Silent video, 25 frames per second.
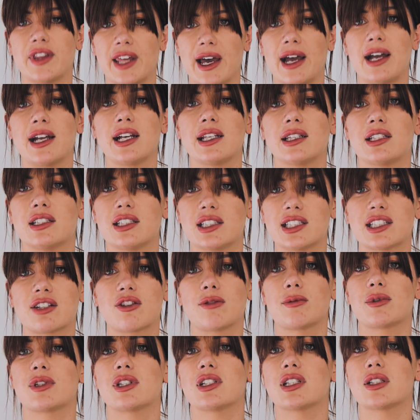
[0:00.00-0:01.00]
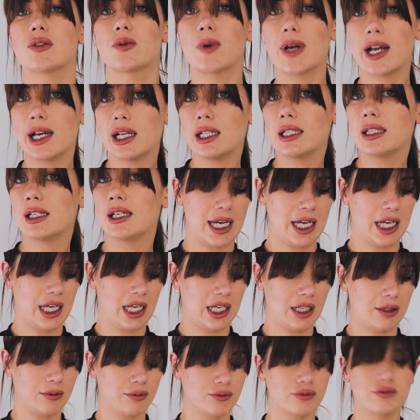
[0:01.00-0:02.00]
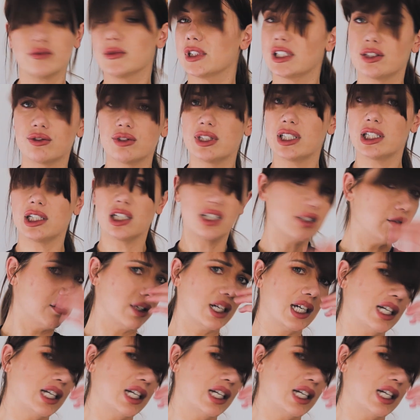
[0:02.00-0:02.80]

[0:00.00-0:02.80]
that in the description as well. It's really cool.